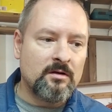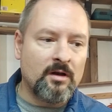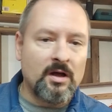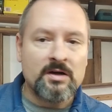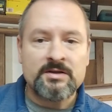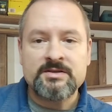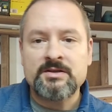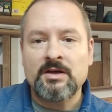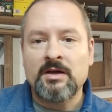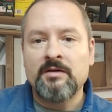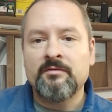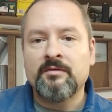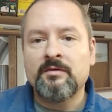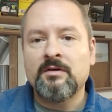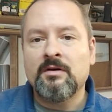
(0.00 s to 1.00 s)
lungs
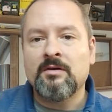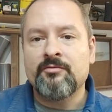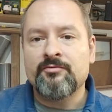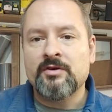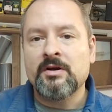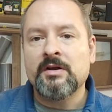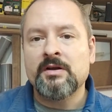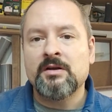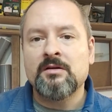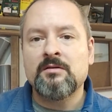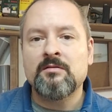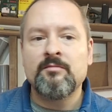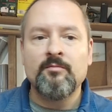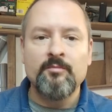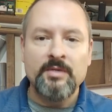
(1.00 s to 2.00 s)
have a really
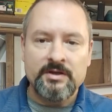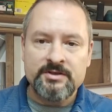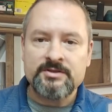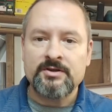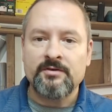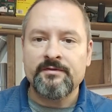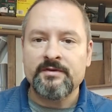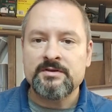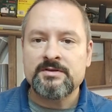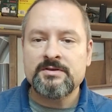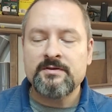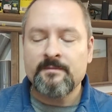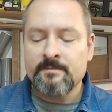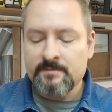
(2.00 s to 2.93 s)
big surface.